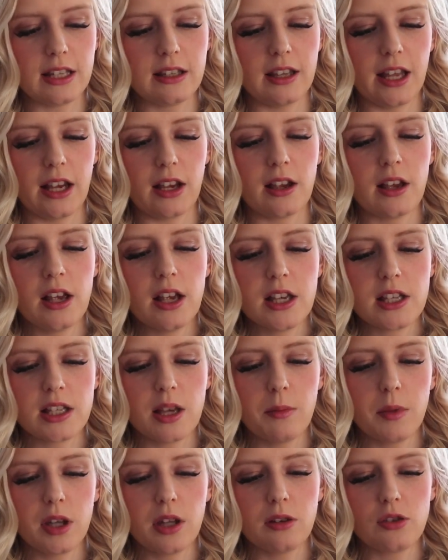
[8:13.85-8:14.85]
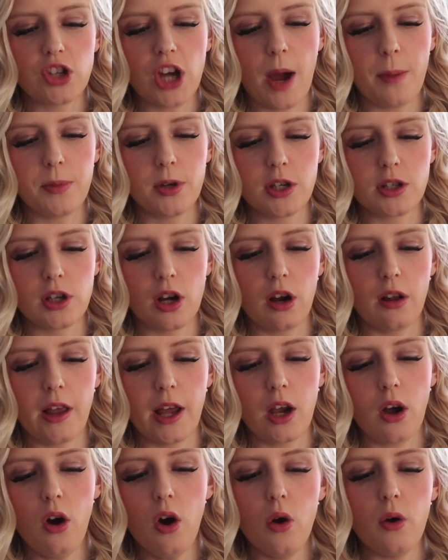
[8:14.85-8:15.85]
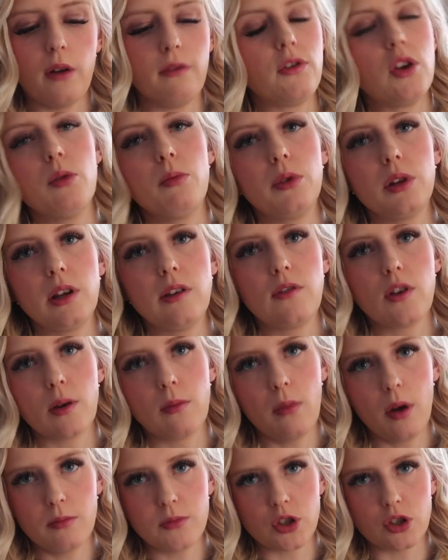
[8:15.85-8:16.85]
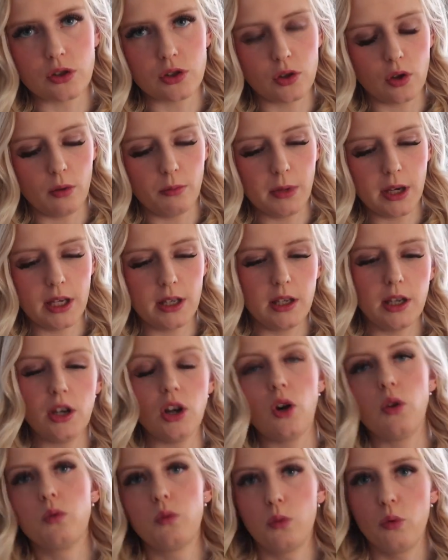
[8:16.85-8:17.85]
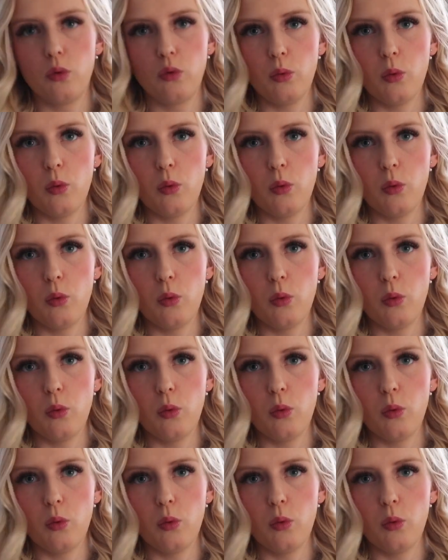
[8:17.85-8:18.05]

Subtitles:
And like some of the chapters are like, oh, if you believe your mom's your soulmate, you know,